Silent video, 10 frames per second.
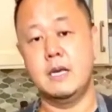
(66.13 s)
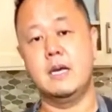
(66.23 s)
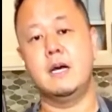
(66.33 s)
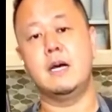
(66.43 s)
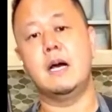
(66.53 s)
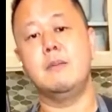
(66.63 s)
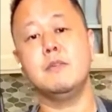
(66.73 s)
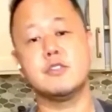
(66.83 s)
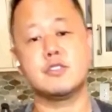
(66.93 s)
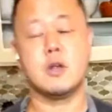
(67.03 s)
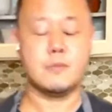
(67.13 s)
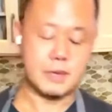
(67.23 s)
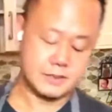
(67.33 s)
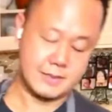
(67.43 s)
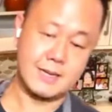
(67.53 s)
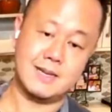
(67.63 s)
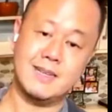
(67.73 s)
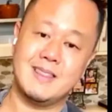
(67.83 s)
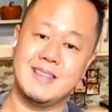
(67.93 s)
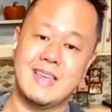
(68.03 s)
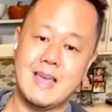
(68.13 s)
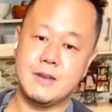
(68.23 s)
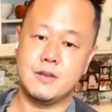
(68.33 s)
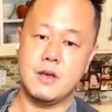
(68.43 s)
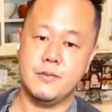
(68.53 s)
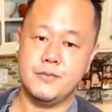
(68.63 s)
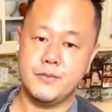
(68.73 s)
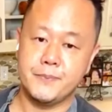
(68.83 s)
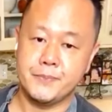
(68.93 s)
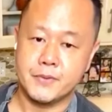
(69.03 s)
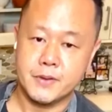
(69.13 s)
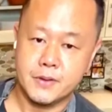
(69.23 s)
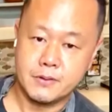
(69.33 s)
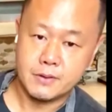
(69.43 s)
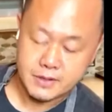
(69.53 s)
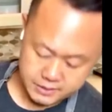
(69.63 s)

I'm gonna start by taking the end off right